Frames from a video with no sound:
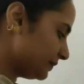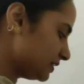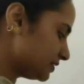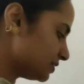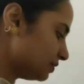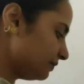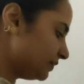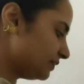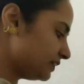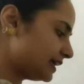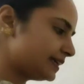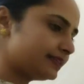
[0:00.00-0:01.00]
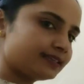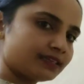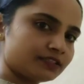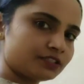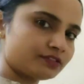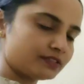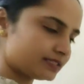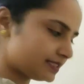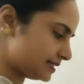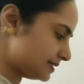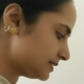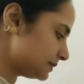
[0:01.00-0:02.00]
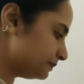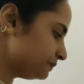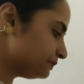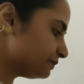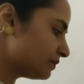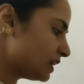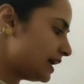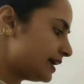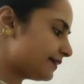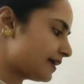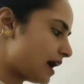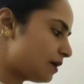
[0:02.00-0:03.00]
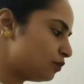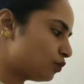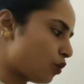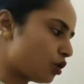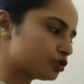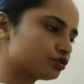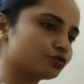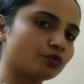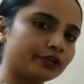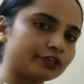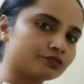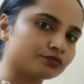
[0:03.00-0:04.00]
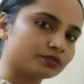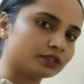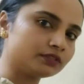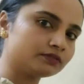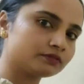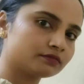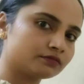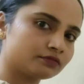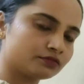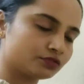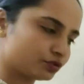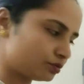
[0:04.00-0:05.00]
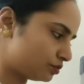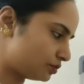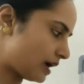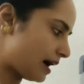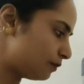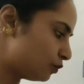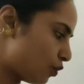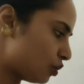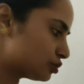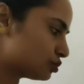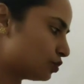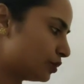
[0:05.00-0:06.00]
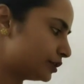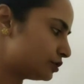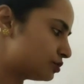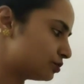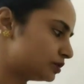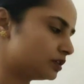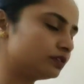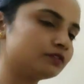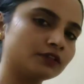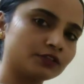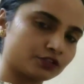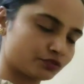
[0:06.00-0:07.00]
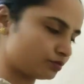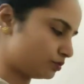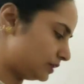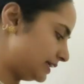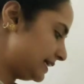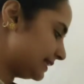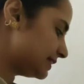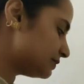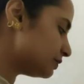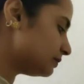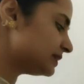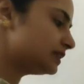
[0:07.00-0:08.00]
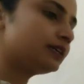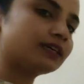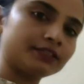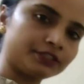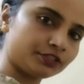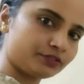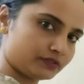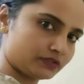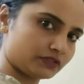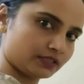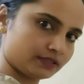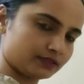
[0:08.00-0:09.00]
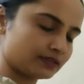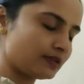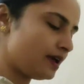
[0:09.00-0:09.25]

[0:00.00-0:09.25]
So we were at continuous tense. Ram was going to the school. Ram was going to the school. This will be the continuous tense.